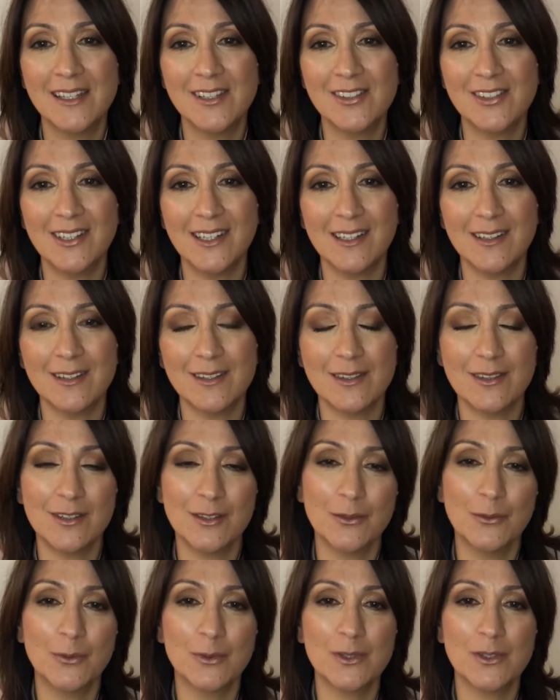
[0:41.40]
So
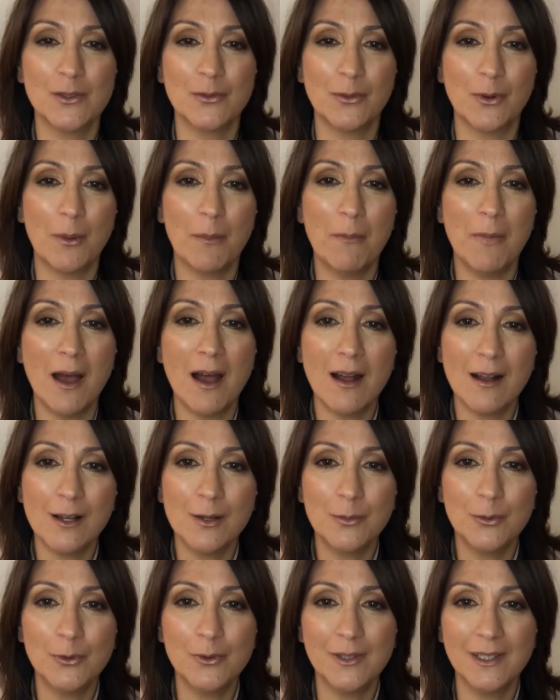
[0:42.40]
Esther was a
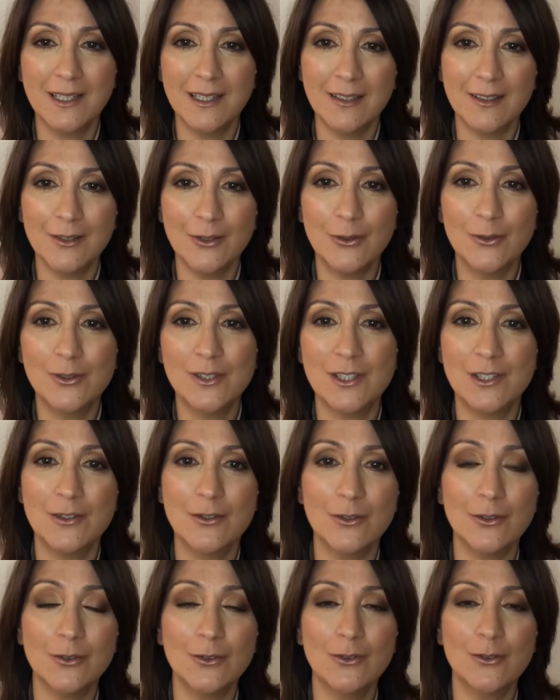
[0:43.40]
remarkable leader who did
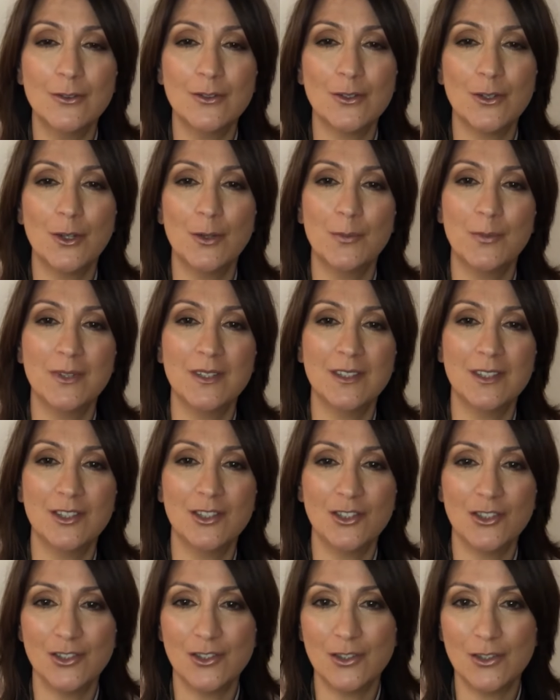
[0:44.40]
not use her
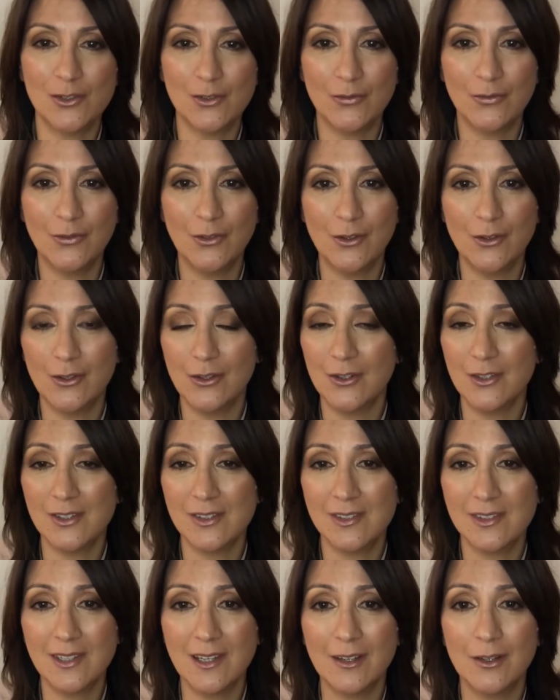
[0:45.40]
position to further
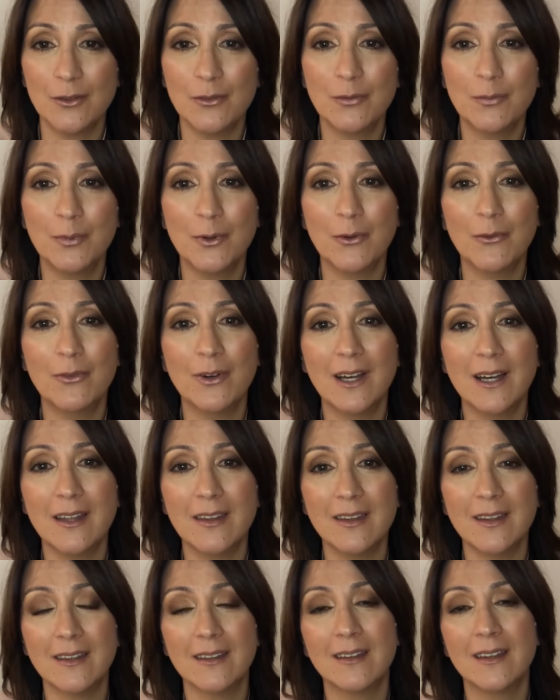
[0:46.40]
herself, but
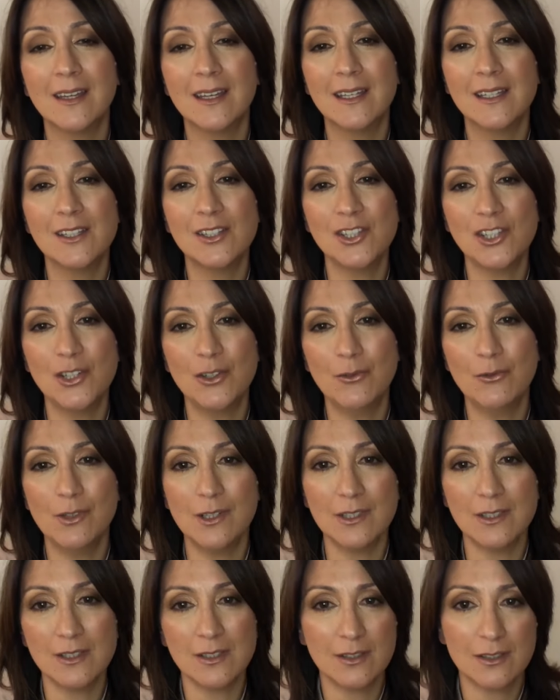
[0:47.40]
rather she
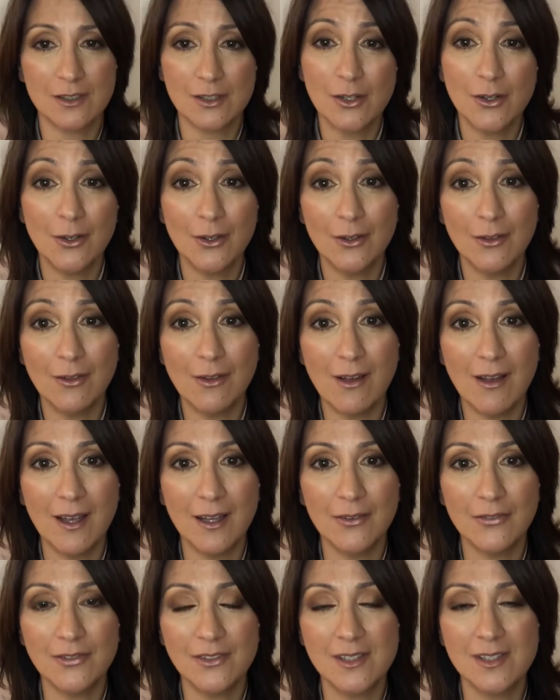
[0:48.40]
risked her
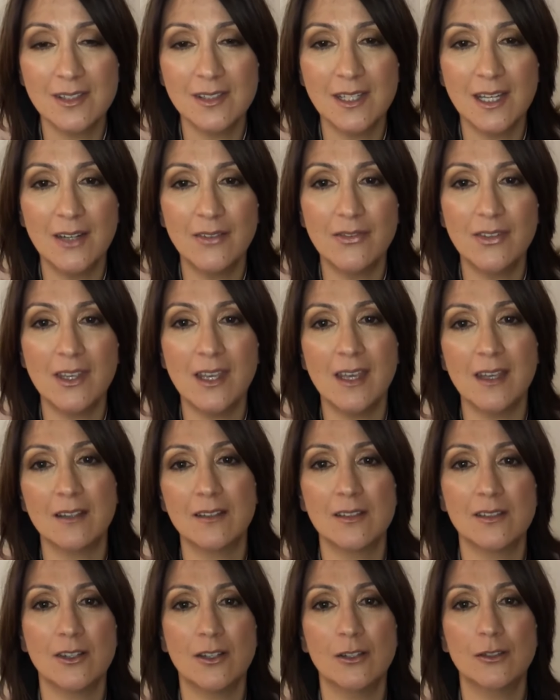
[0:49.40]
life to save the
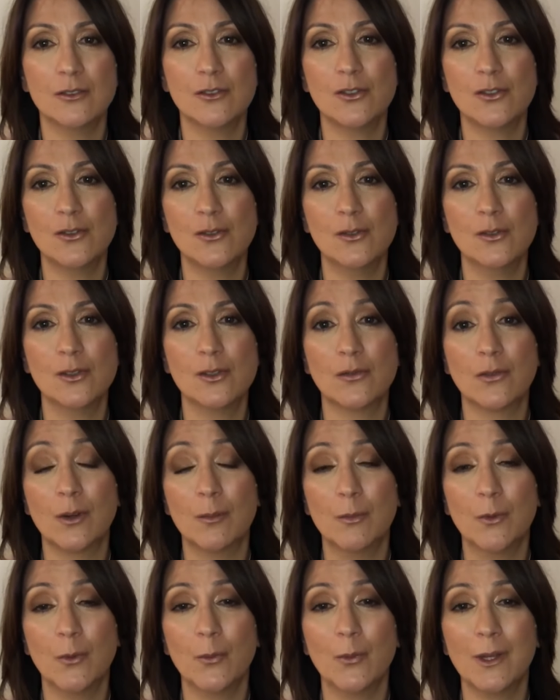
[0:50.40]
exiled Jews
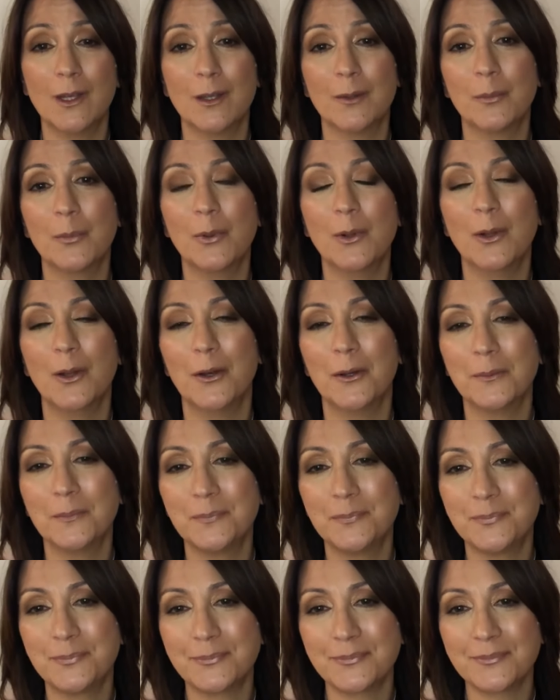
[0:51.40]
from a wicked plot.